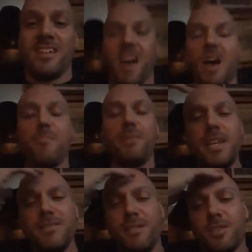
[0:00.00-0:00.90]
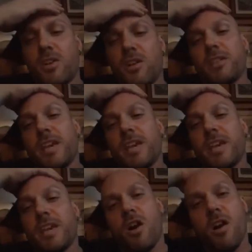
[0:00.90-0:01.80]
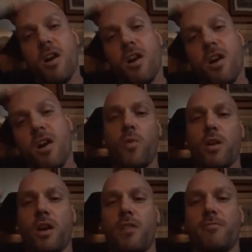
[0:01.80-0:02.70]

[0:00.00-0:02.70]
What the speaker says: I believe it's called hip car, where they work on